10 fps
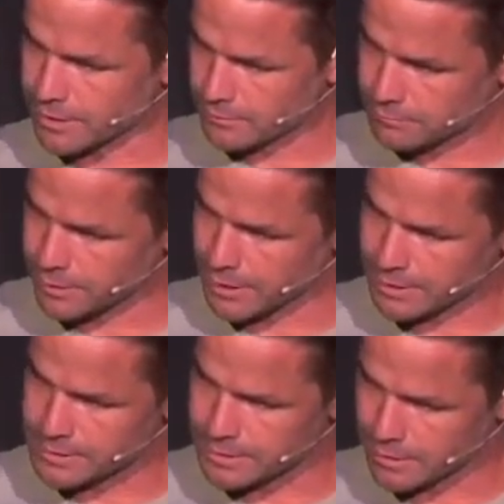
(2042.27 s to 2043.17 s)
being
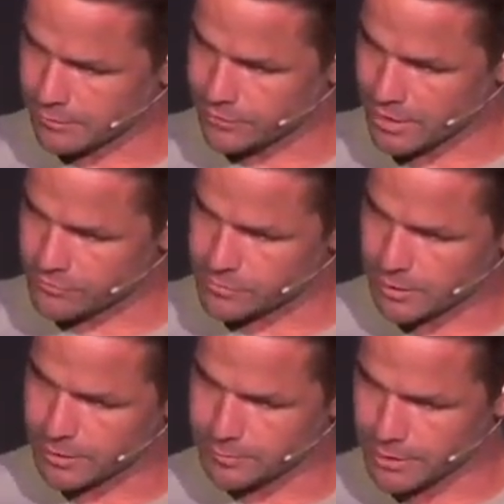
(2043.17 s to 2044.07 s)
deceived,
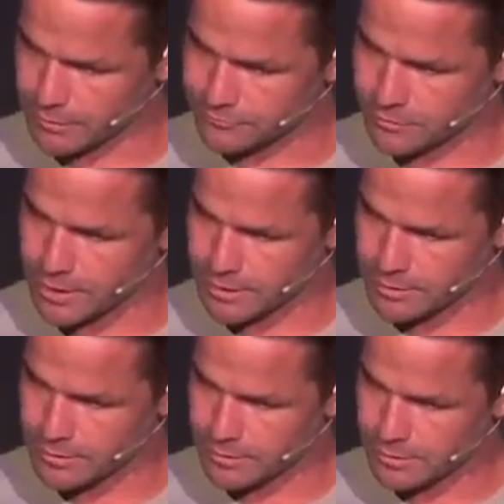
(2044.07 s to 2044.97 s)
everybody being
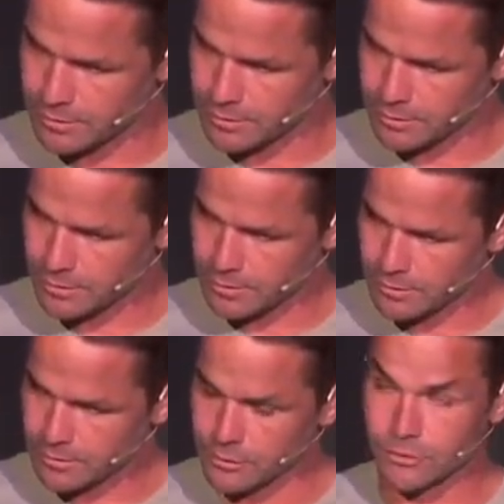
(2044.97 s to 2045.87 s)
afraid,
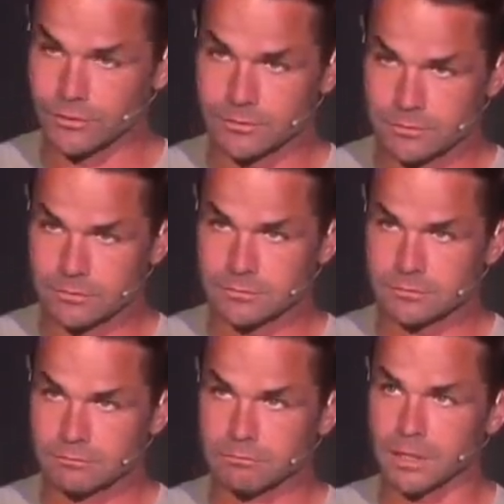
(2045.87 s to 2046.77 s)
you,
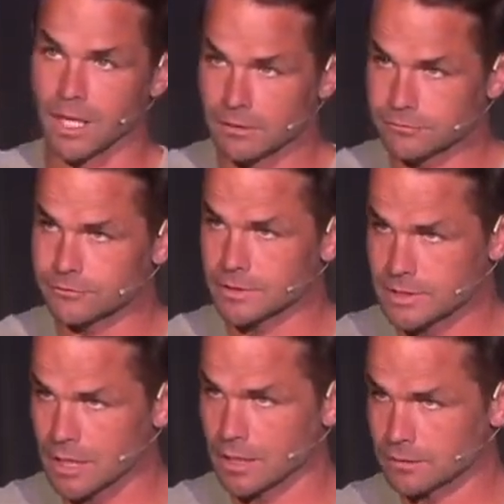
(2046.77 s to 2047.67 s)
beloved
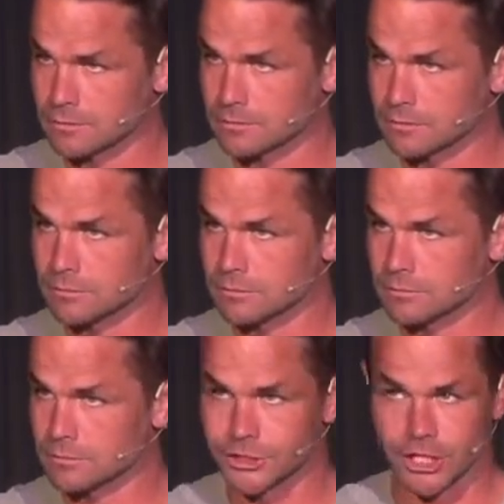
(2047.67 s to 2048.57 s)
son,
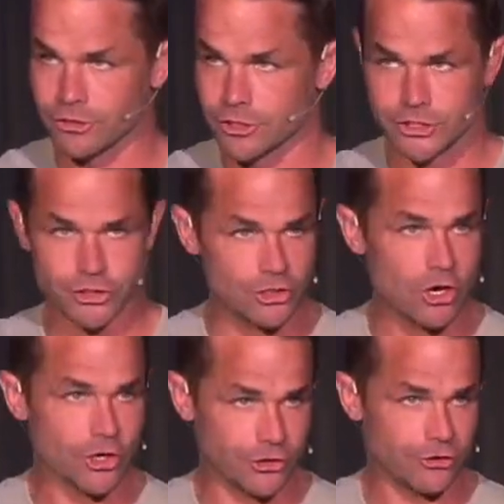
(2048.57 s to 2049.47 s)
cherished
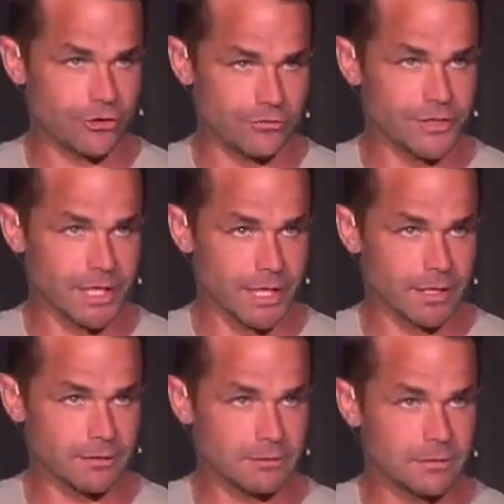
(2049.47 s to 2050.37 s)
daughter of the
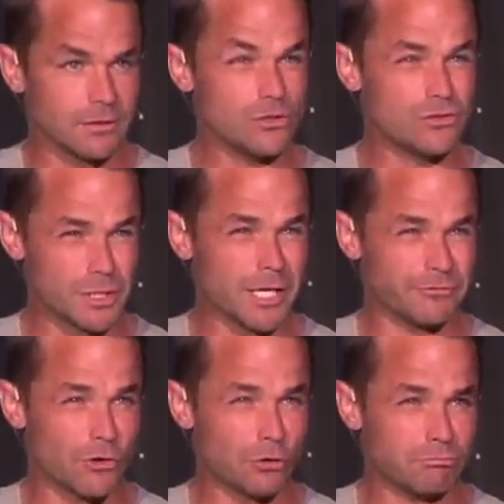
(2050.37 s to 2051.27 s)
King, you stand
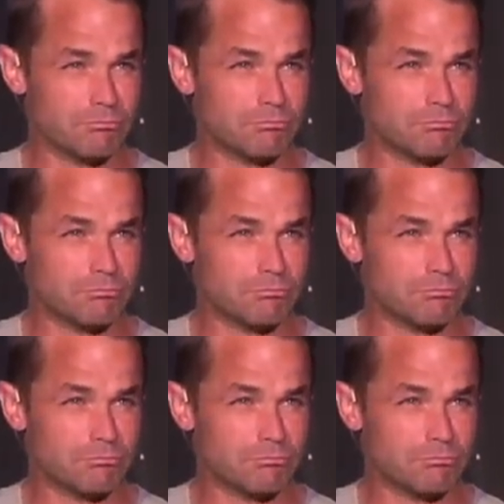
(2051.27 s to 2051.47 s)
firm.